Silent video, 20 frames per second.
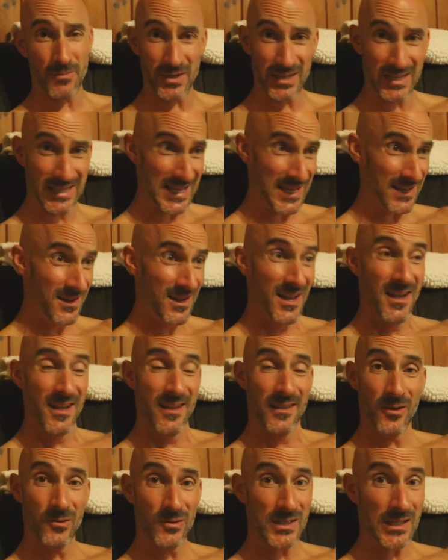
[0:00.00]
But again,
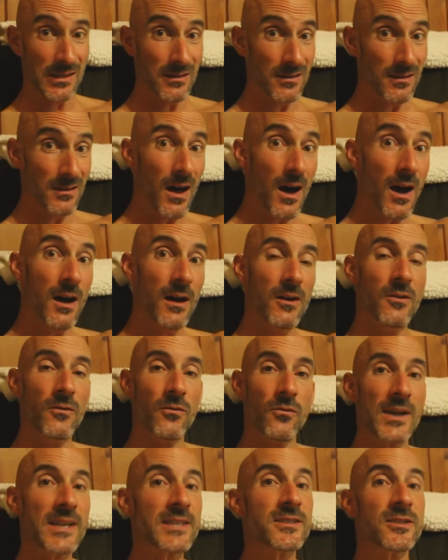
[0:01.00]
there was a lot
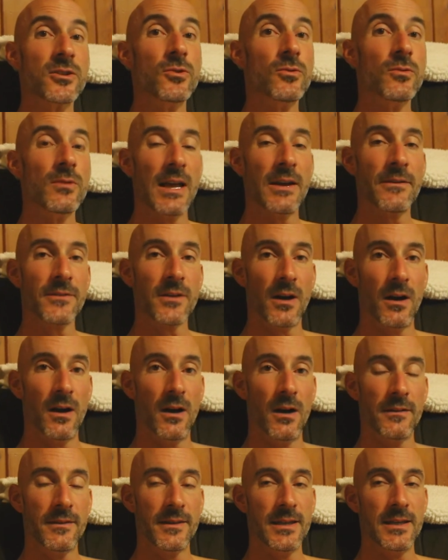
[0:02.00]
of residue left
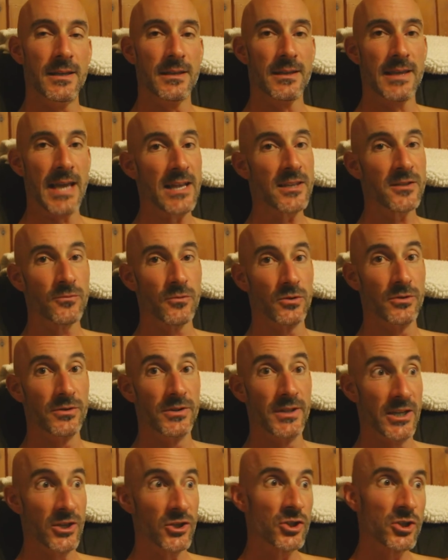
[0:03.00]
on the casserole
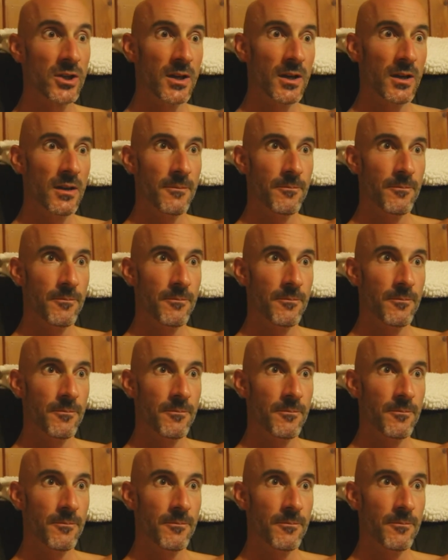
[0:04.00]
dish